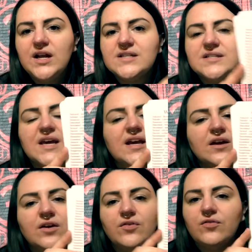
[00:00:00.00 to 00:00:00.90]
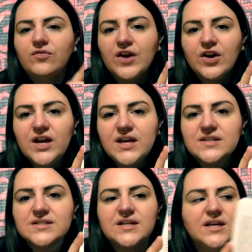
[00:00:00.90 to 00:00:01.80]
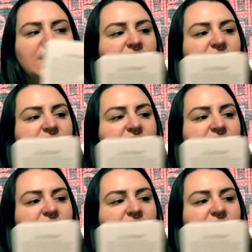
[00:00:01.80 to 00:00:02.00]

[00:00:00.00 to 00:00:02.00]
It's like very easy.